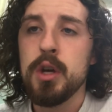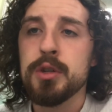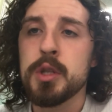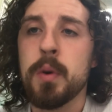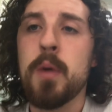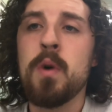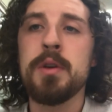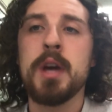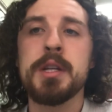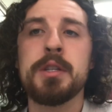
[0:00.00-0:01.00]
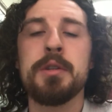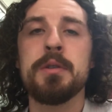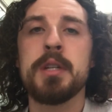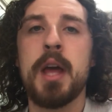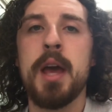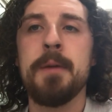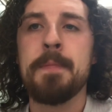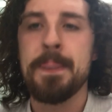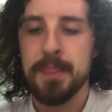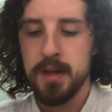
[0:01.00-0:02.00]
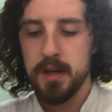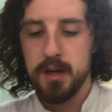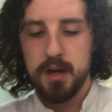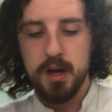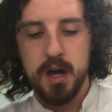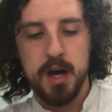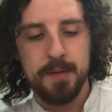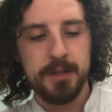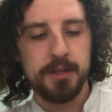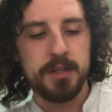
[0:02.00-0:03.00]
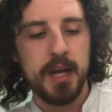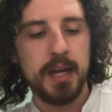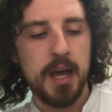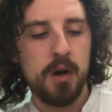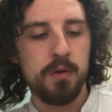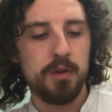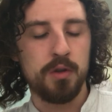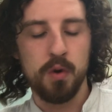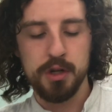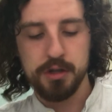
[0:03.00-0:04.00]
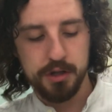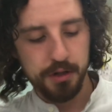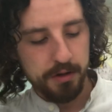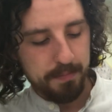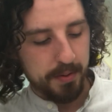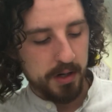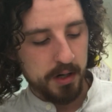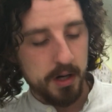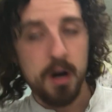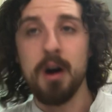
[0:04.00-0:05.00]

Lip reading: So what I want you guys to do today is to take out your student book